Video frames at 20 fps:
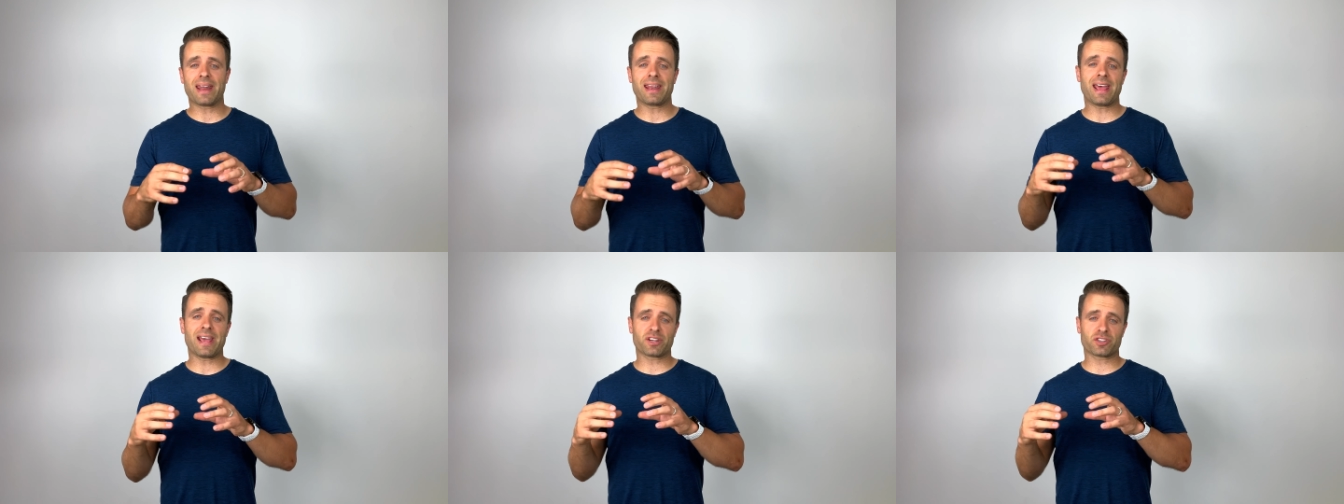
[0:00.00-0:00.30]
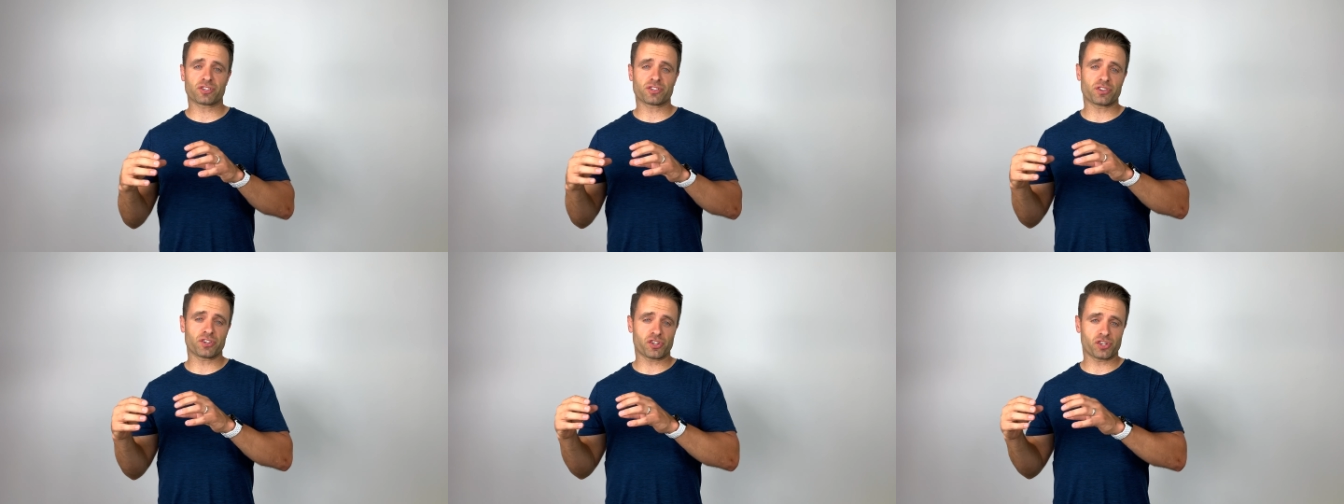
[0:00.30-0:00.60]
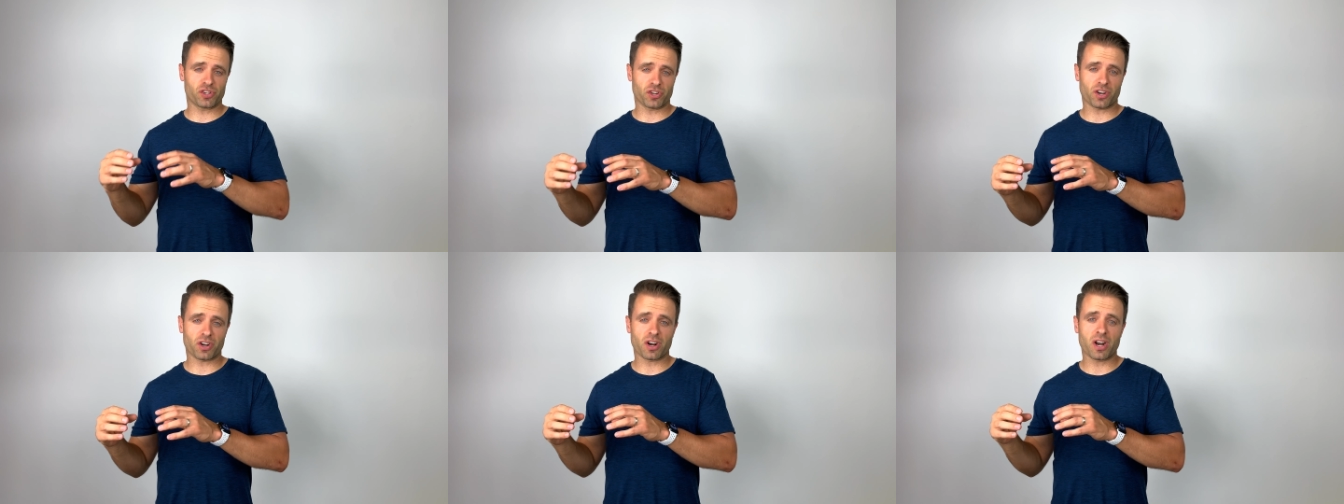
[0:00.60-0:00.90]
extra
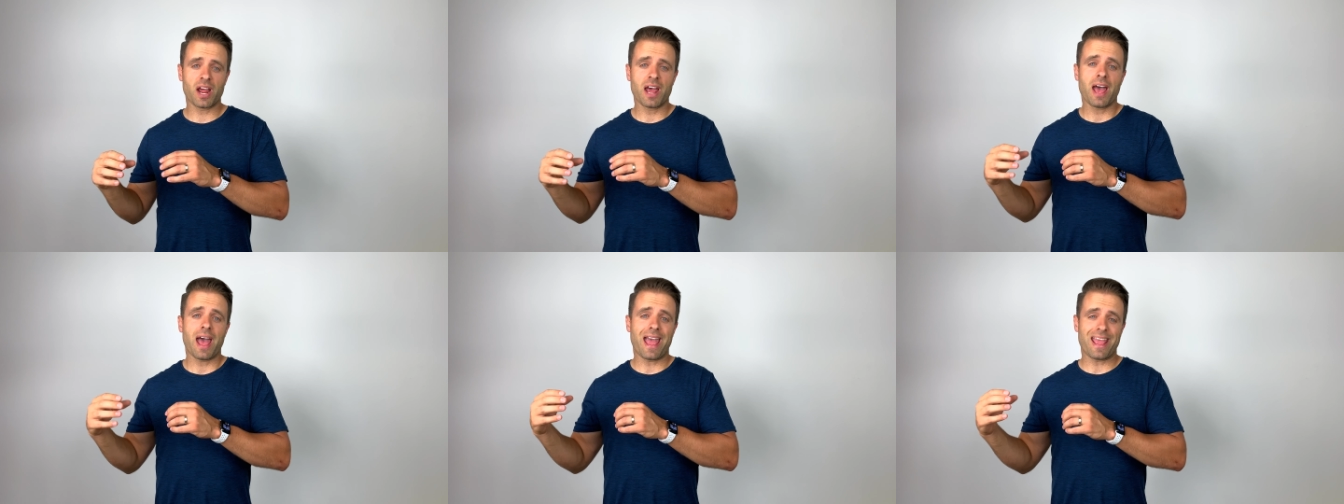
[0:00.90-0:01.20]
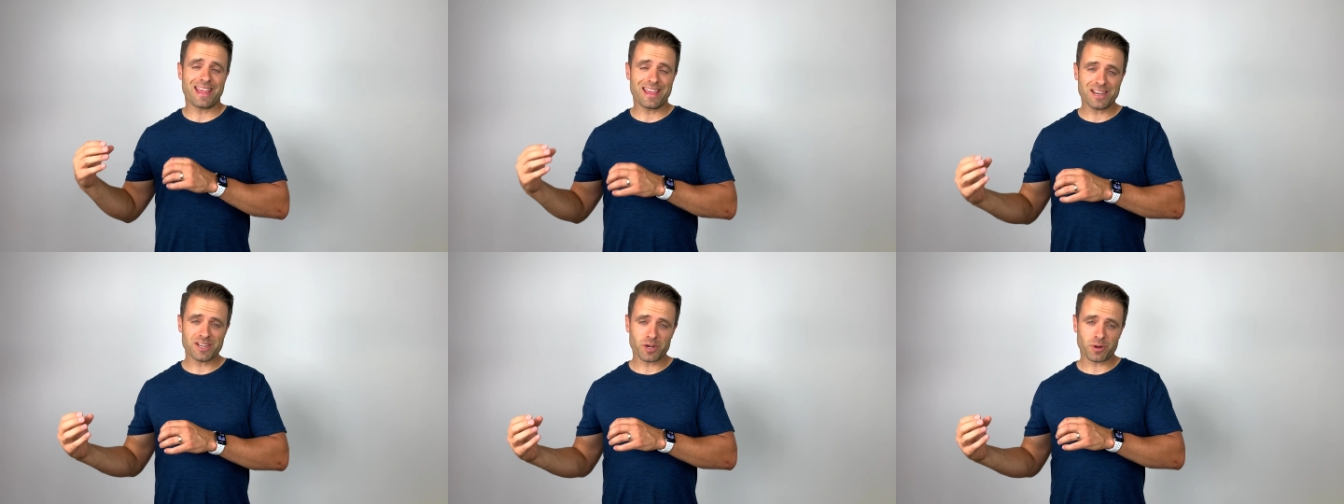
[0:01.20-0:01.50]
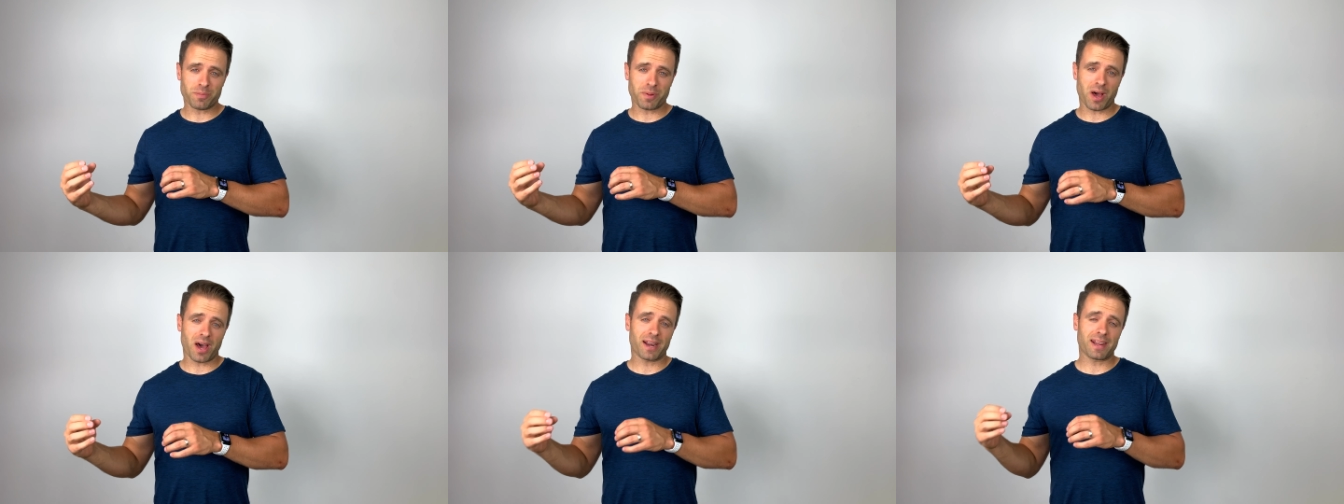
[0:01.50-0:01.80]
sugar in your
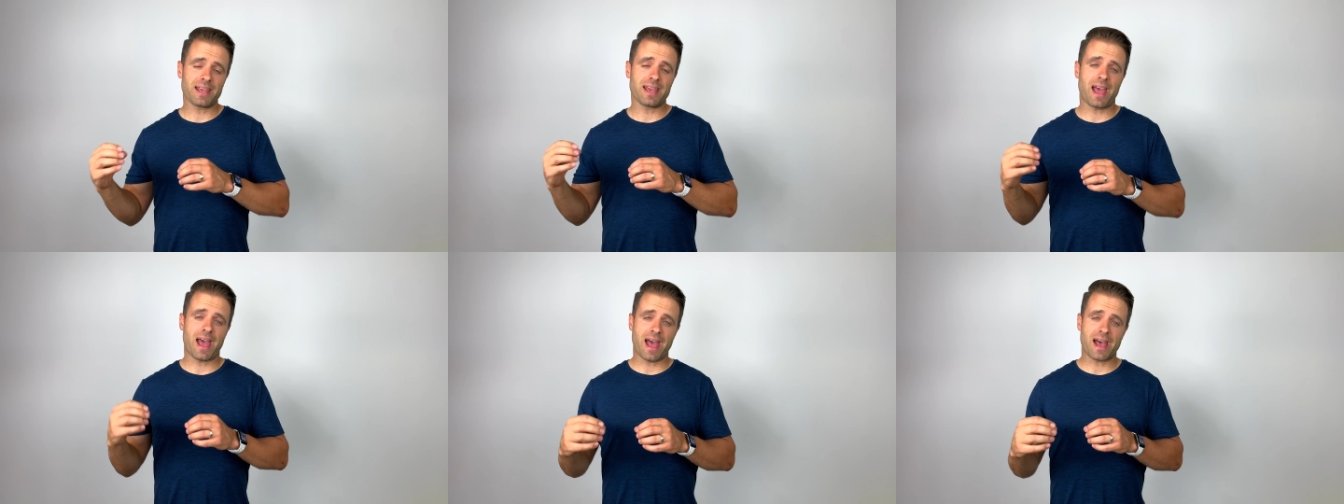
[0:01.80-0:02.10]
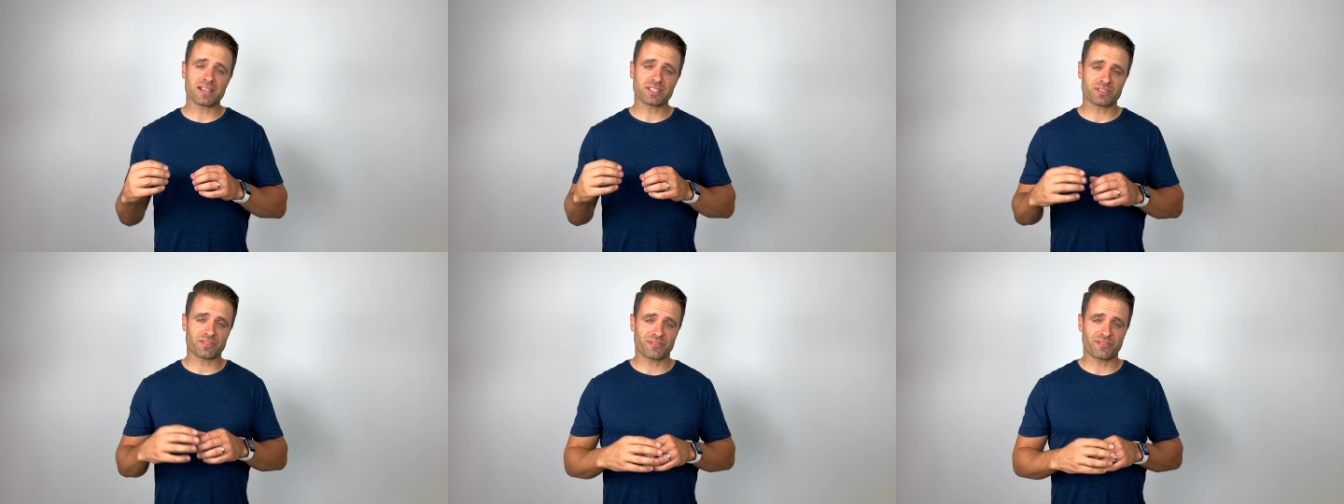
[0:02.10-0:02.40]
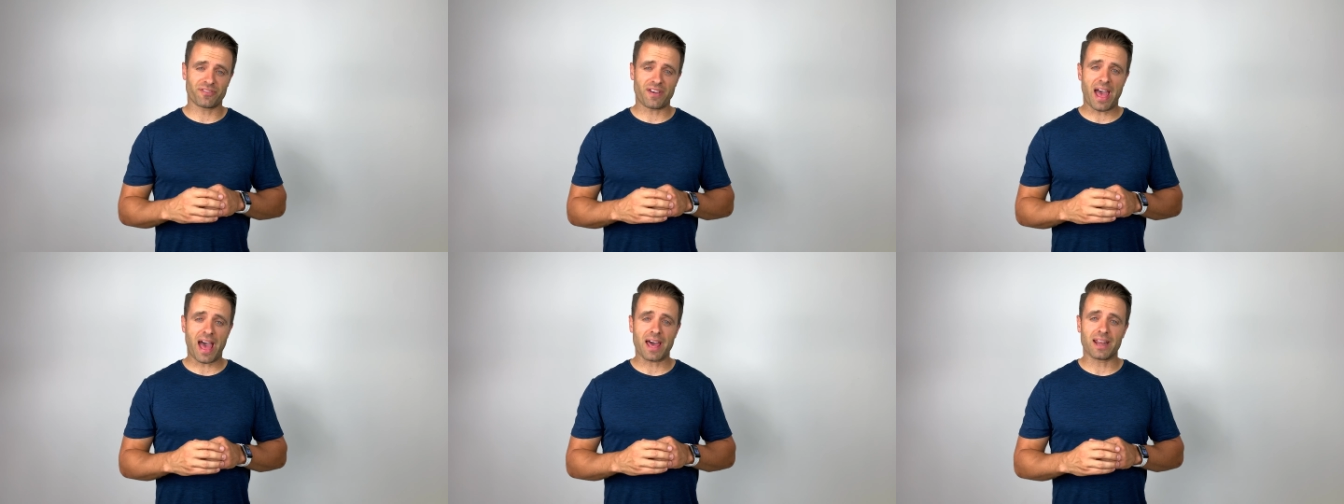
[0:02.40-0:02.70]
body as
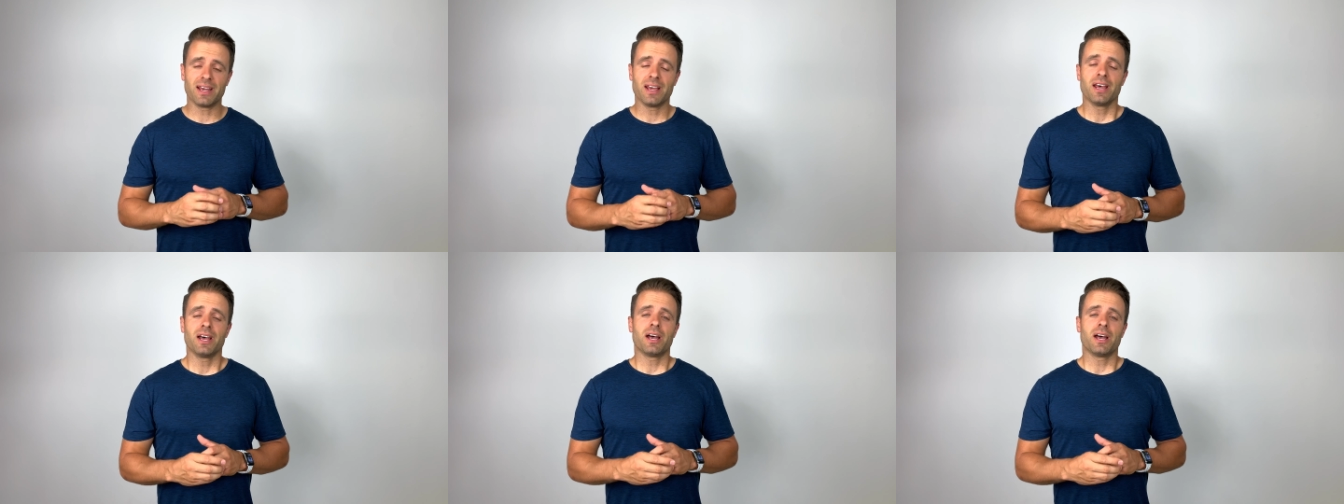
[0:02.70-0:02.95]
fat.